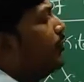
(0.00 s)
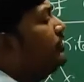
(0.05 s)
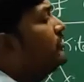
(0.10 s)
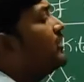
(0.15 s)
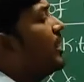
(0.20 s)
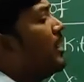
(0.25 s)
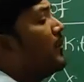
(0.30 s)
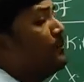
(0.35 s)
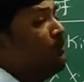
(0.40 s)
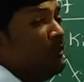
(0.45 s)
whose
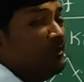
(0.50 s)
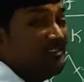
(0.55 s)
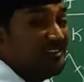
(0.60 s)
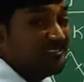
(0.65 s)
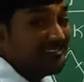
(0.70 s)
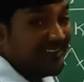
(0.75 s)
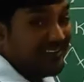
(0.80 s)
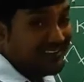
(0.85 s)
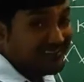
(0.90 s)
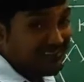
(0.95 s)

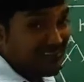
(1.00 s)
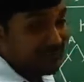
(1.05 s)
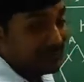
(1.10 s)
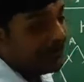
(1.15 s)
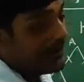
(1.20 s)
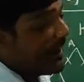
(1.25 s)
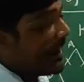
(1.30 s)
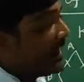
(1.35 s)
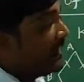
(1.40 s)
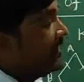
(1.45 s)
opposite sides are
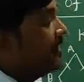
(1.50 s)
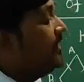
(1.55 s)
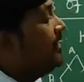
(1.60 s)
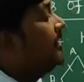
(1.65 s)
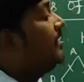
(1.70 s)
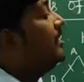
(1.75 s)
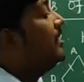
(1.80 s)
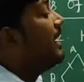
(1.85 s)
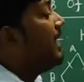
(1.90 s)
parallel,